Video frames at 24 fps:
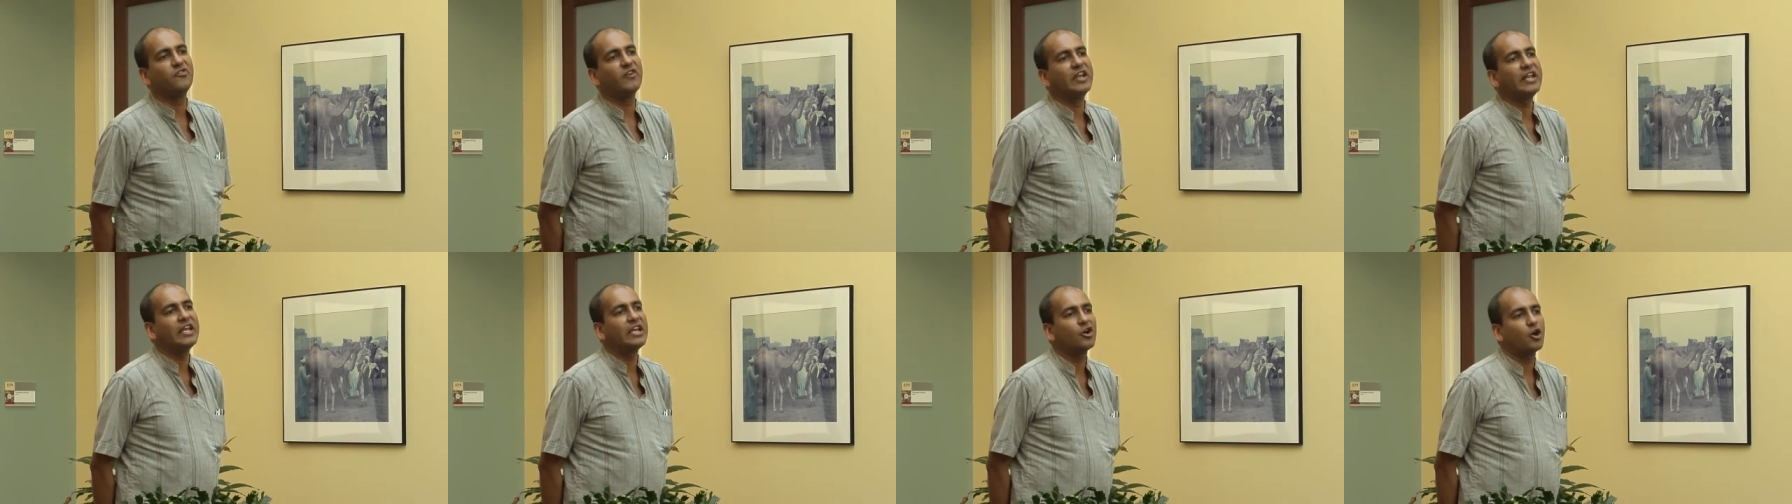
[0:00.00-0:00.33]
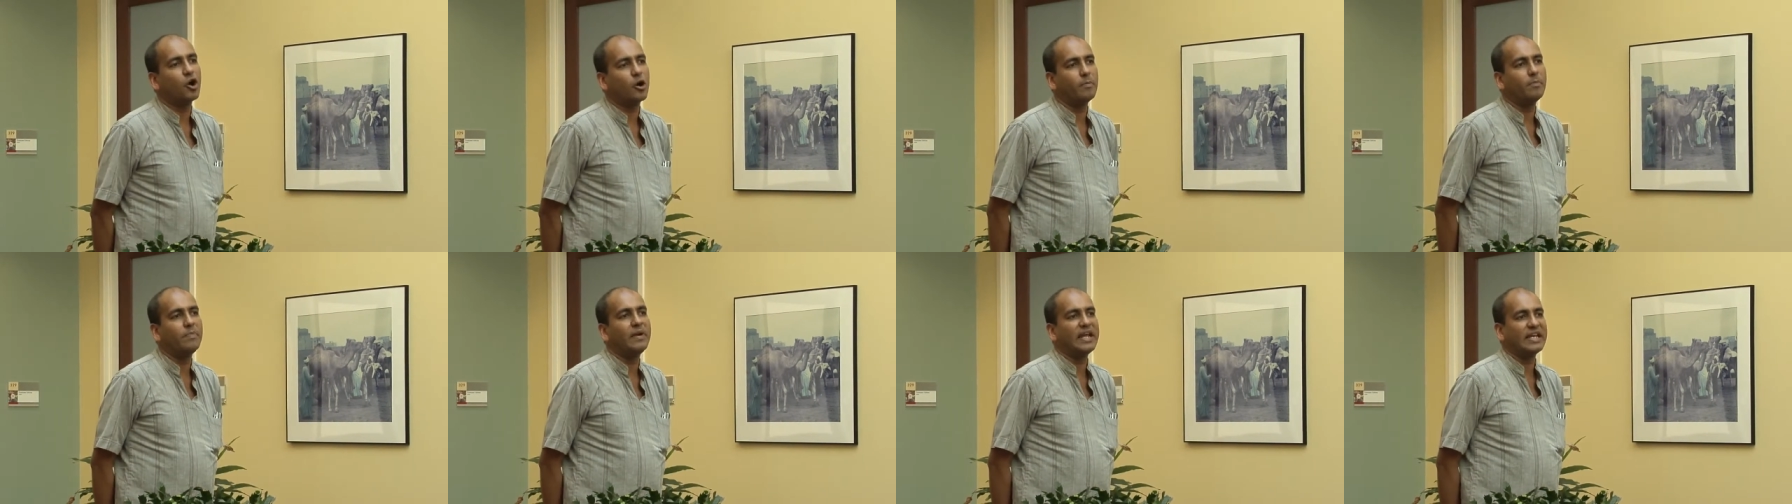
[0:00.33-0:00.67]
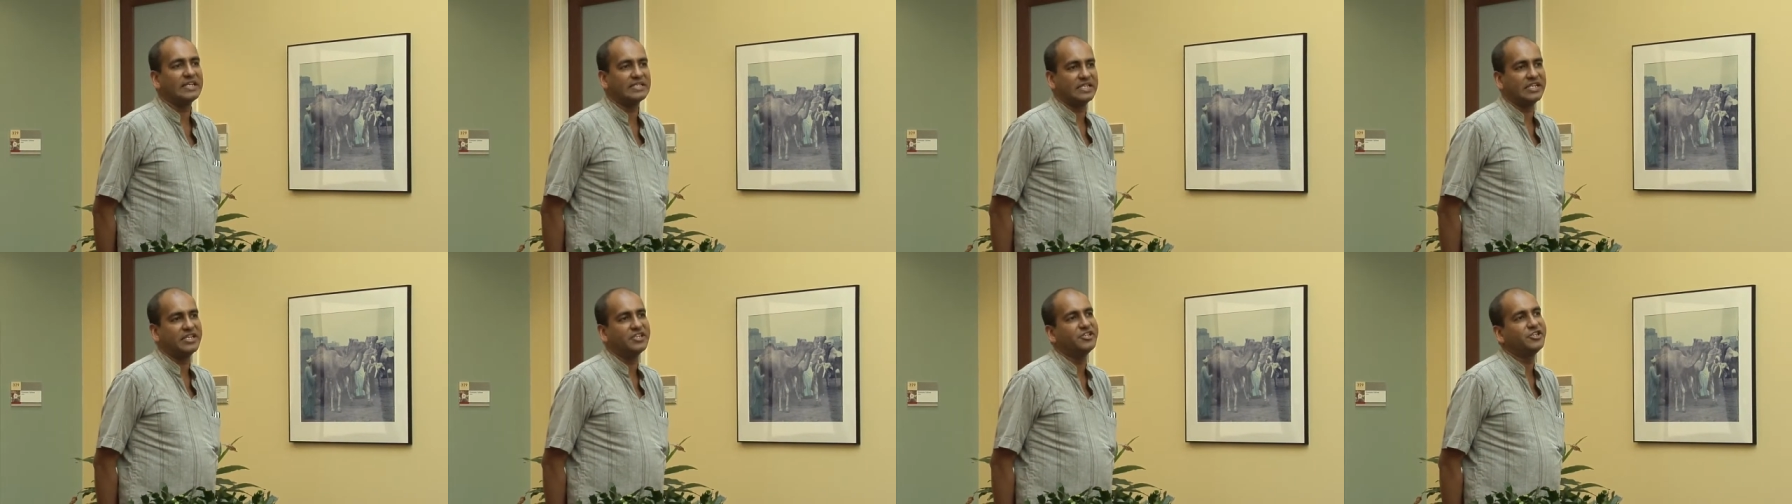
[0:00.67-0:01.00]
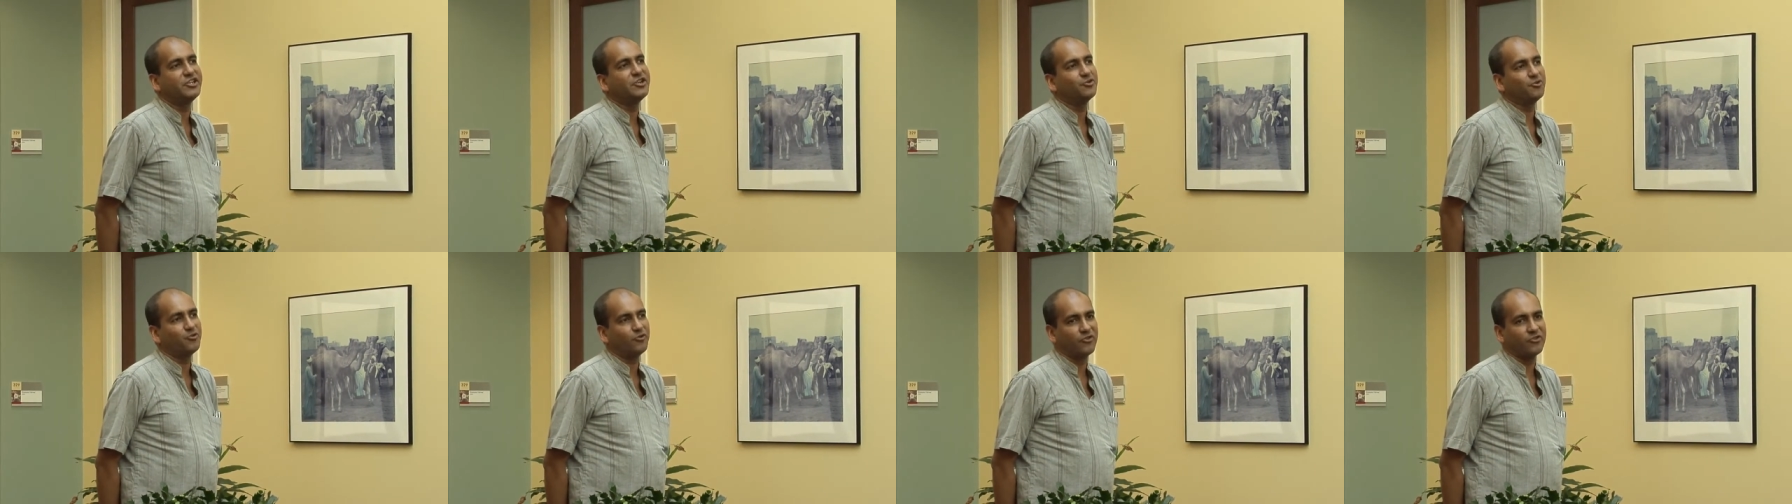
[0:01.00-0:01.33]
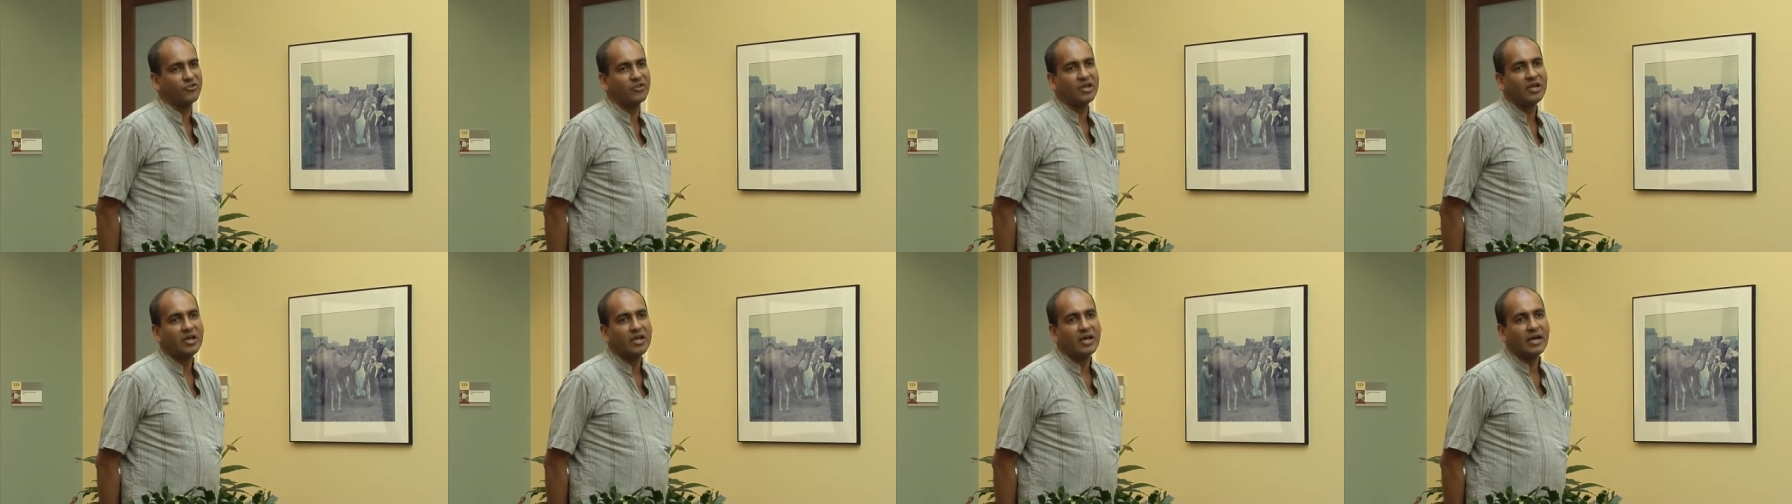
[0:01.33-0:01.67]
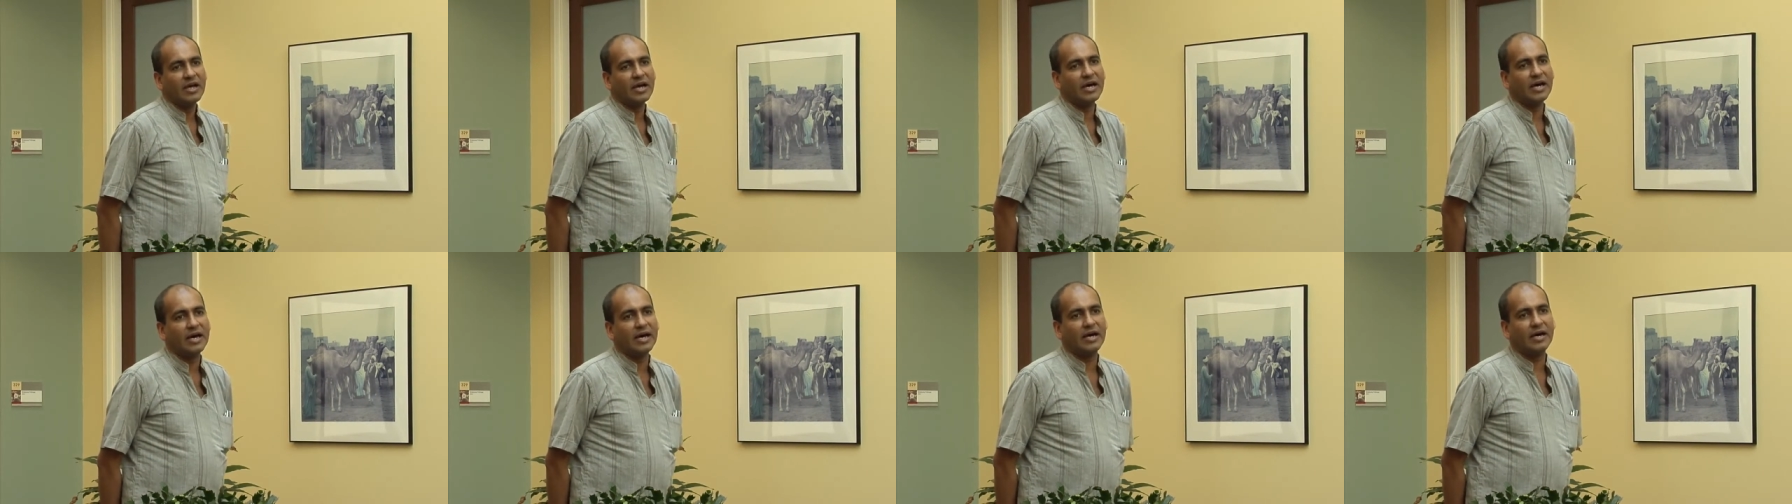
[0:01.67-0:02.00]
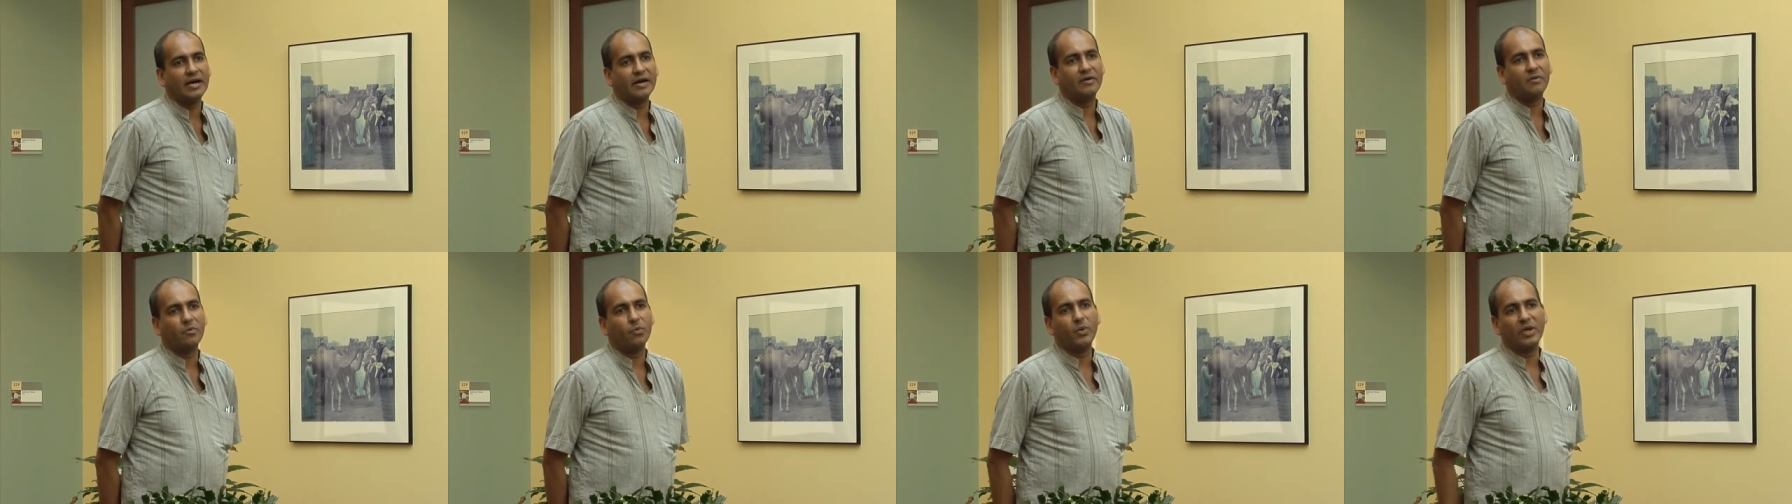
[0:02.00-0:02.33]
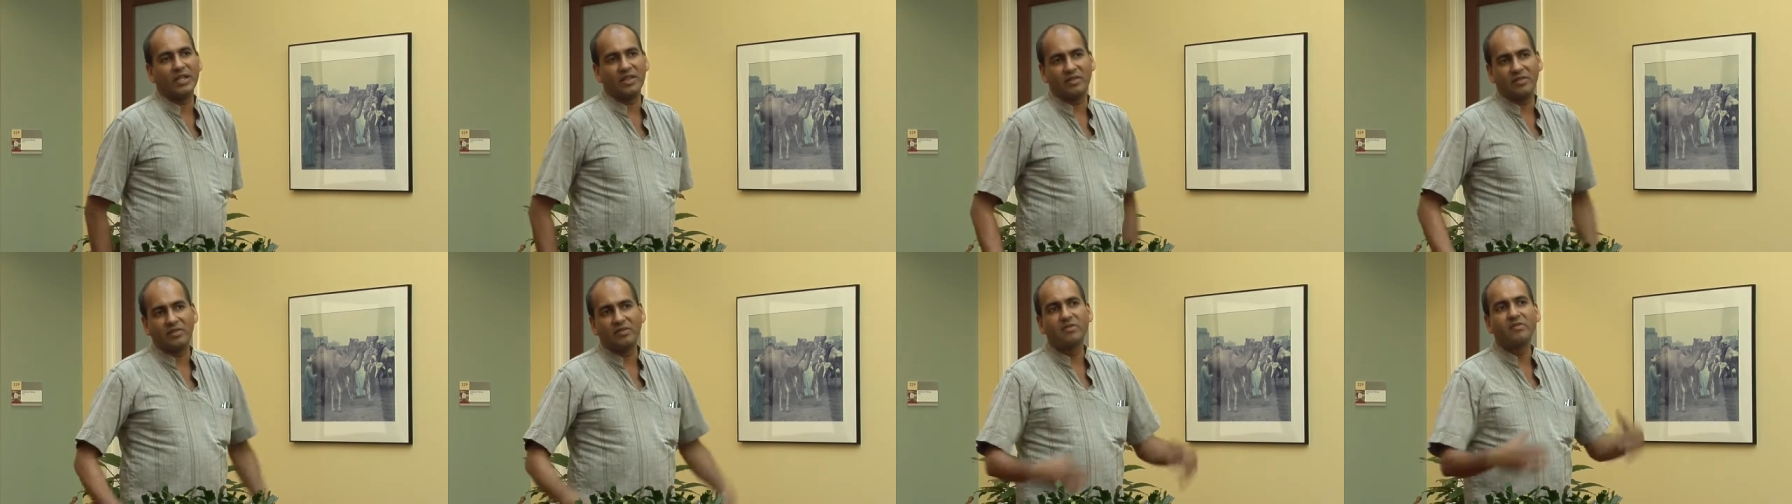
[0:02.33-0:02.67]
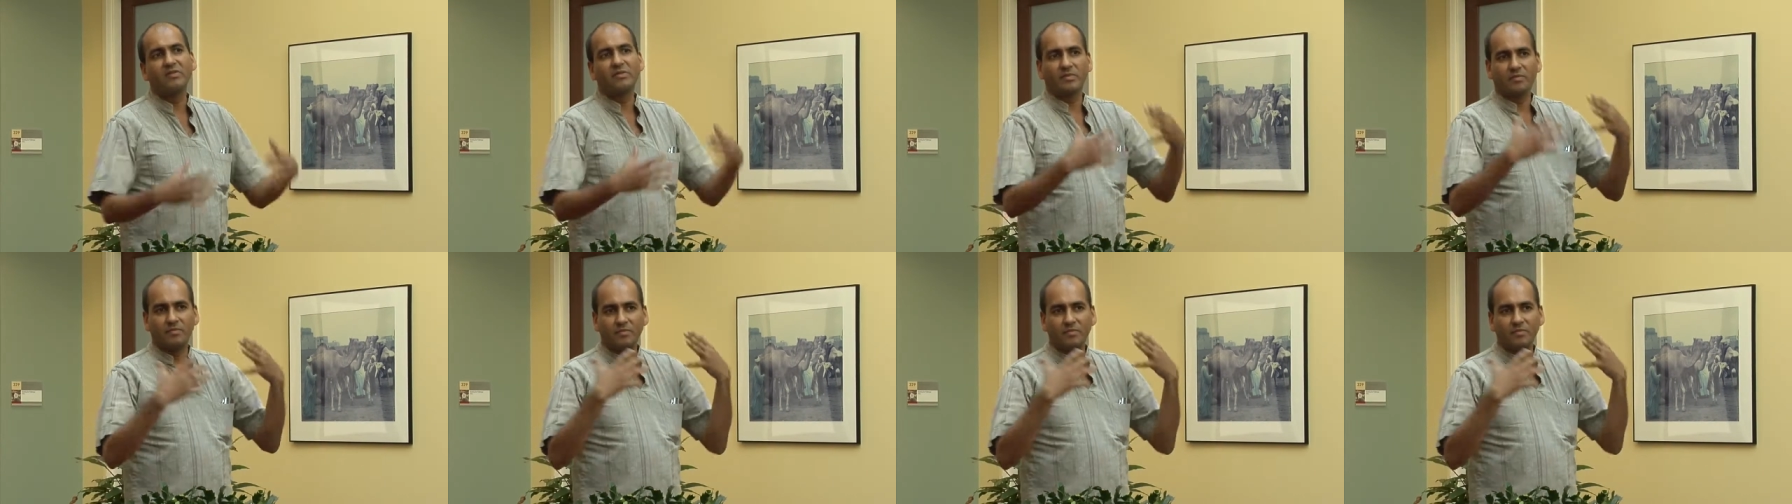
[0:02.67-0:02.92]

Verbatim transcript: very complex issues uh, with